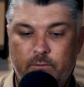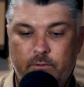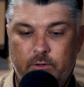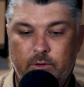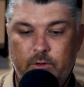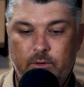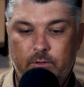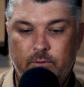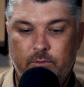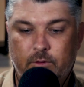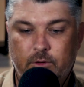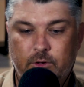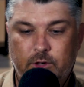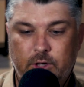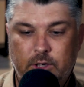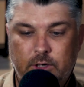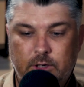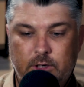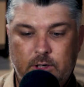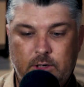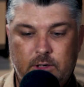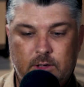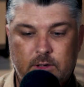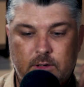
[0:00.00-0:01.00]
for
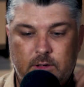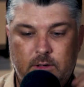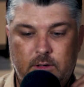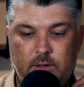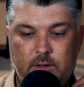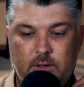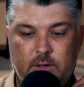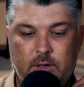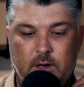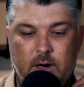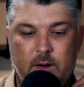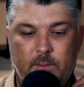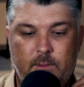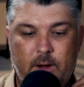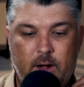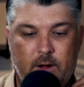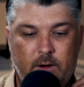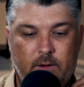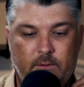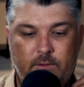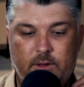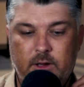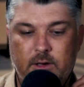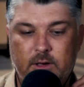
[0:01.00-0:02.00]
Jesus to come
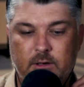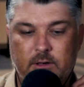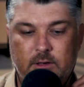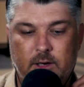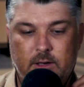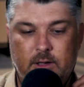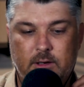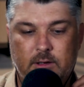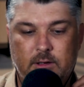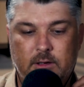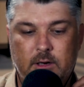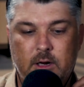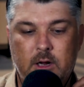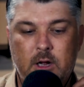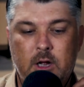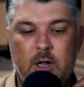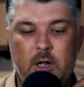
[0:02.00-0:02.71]
out of, things like this.